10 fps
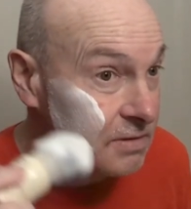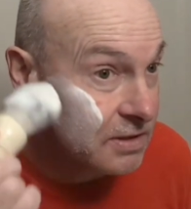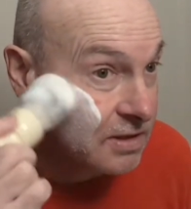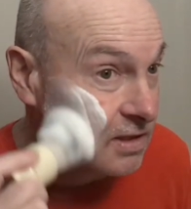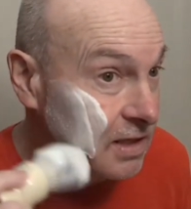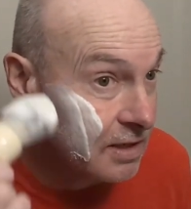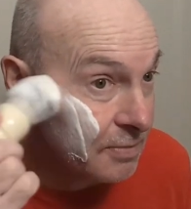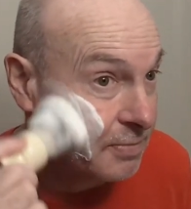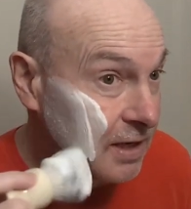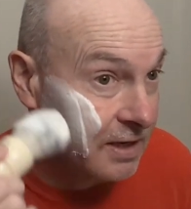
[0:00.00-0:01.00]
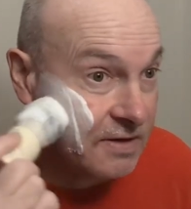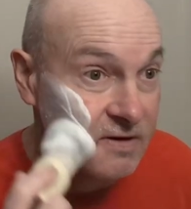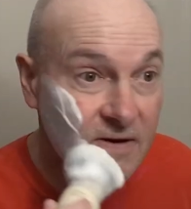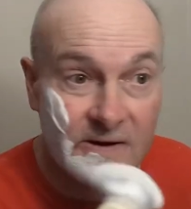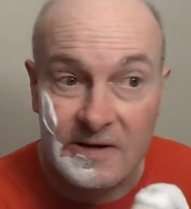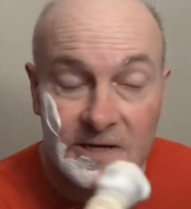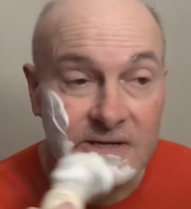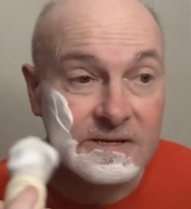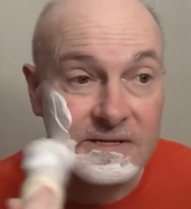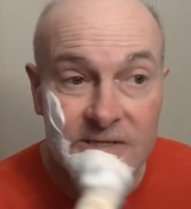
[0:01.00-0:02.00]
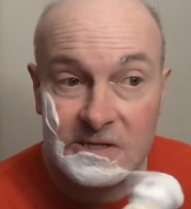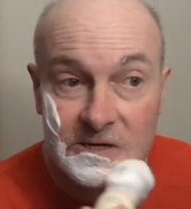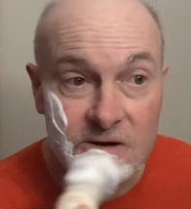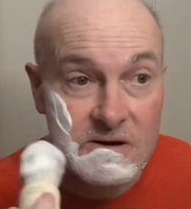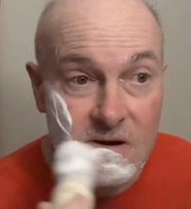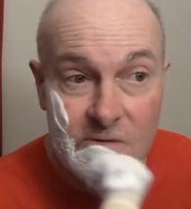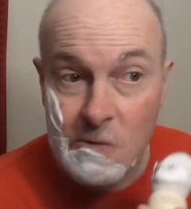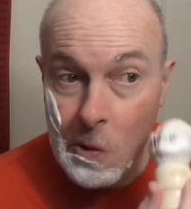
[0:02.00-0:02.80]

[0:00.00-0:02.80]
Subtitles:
Just going to kind of paint it on, I guess, here.